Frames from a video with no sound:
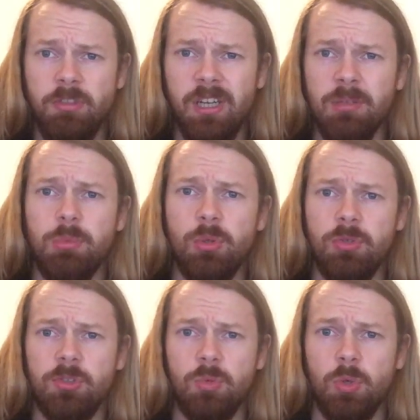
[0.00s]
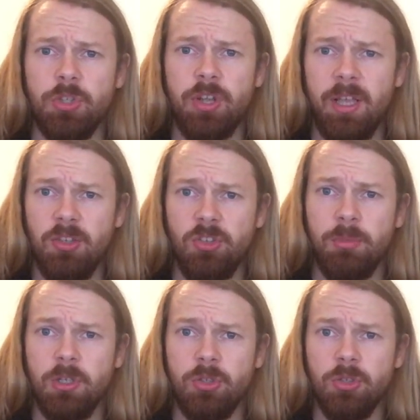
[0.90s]
Really important to watch that, so
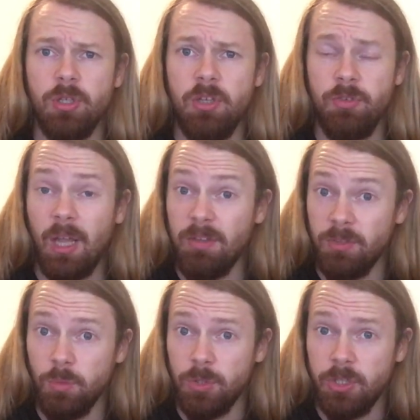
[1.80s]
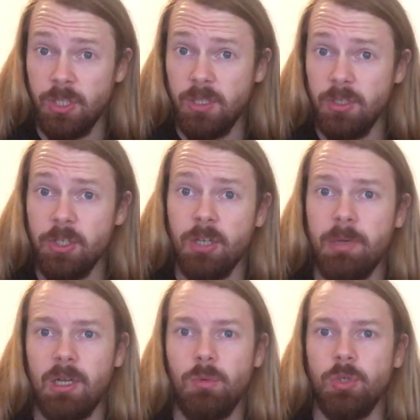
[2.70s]
make sure that if you haven't watched it, you go
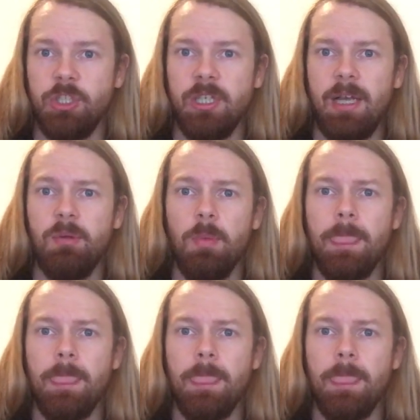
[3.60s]
back and watch it now.